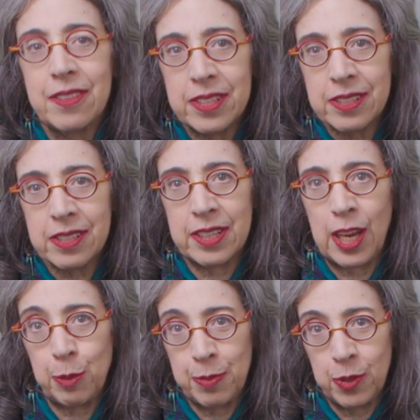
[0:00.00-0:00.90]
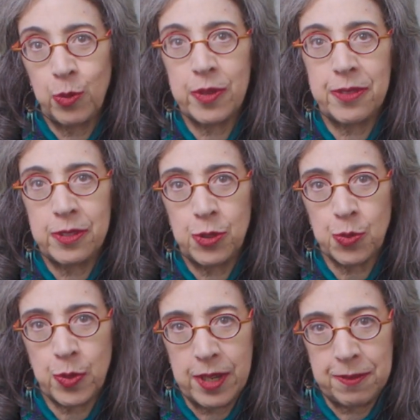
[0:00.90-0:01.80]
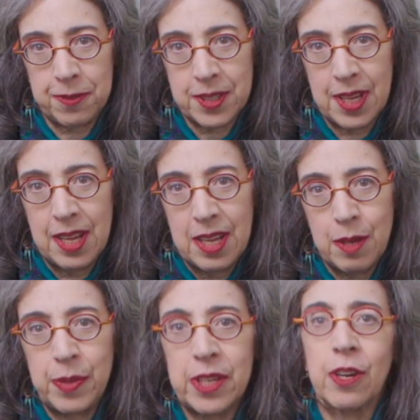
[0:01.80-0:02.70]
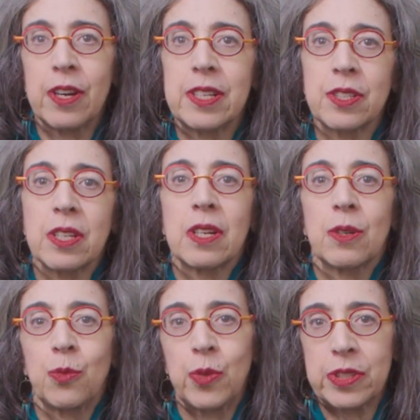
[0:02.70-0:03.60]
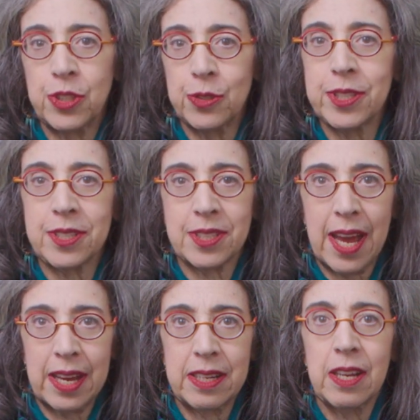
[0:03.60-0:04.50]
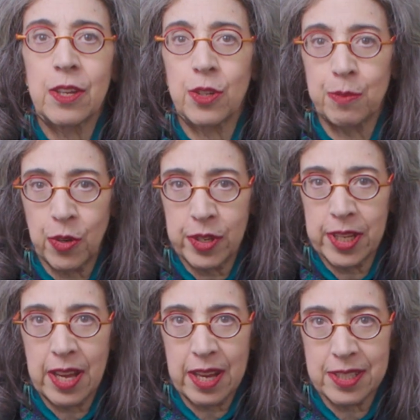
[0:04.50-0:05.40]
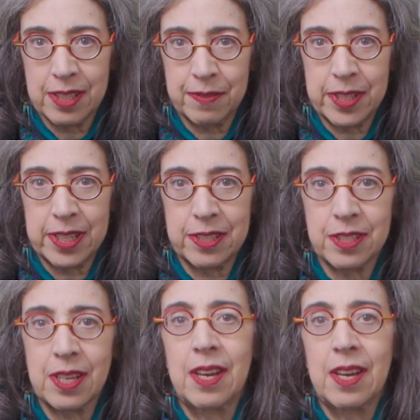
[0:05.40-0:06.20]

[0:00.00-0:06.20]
This can help you with the drift because once you decide your morning activities,